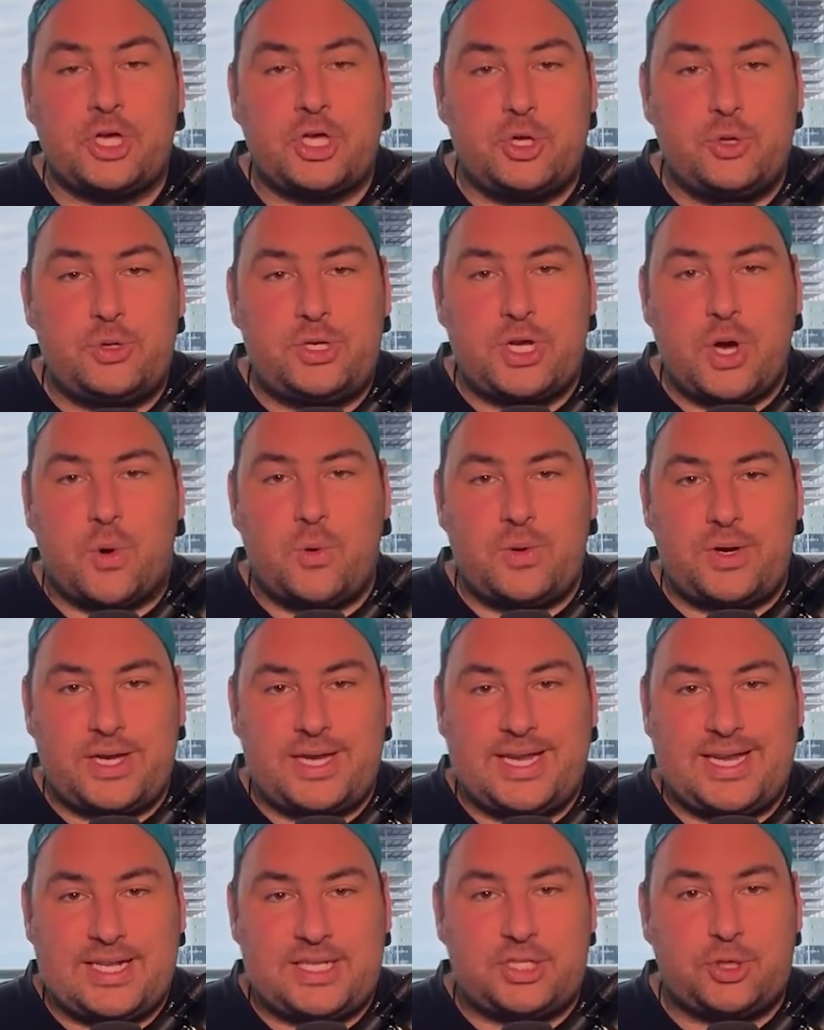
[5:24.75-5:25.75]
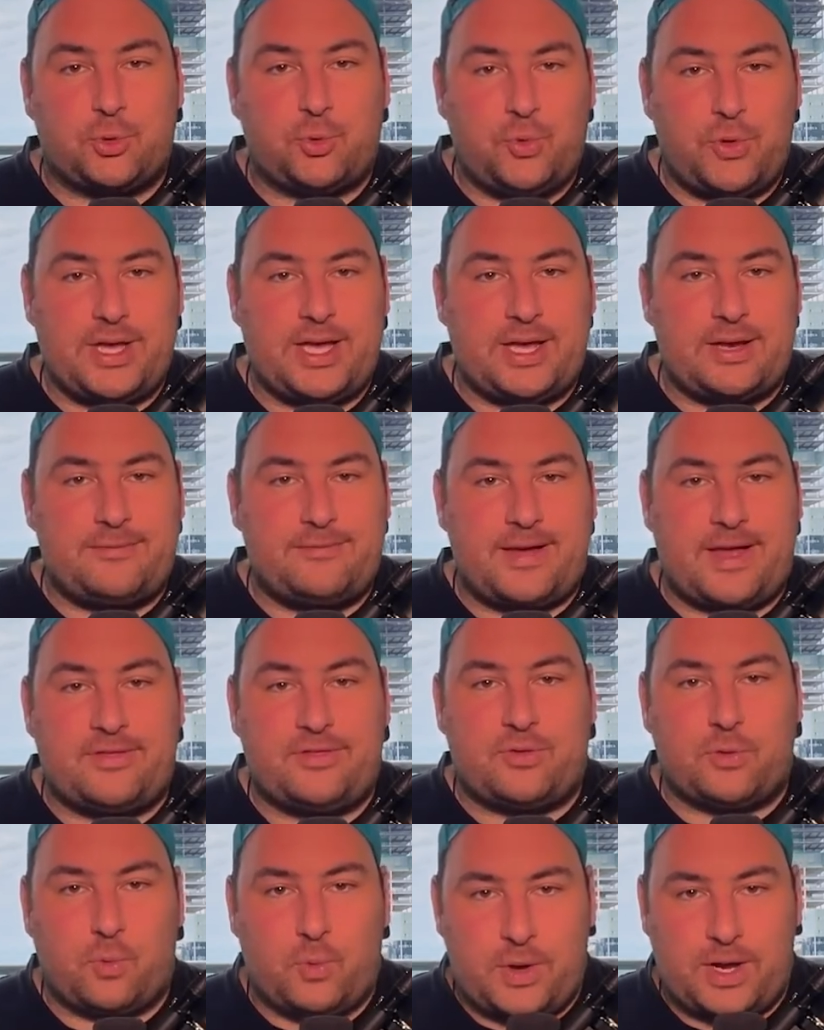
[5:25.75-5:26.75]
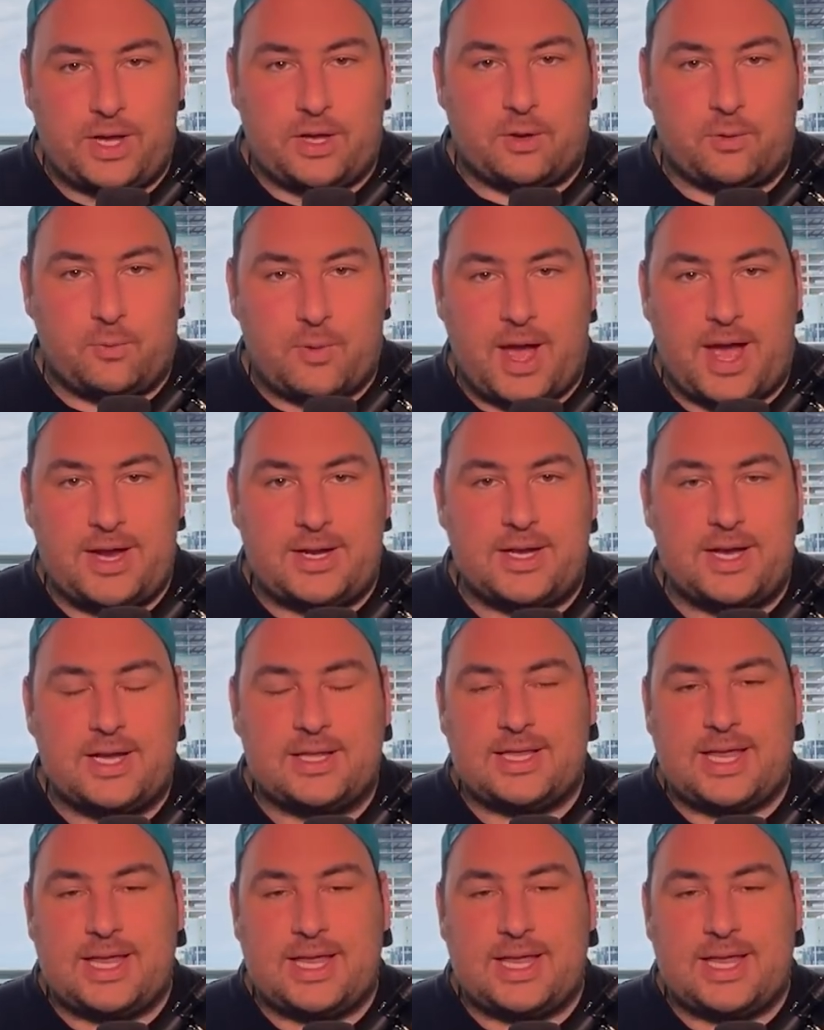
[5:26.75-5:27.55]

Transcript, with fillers: You don't need to reinvent the wheel, right?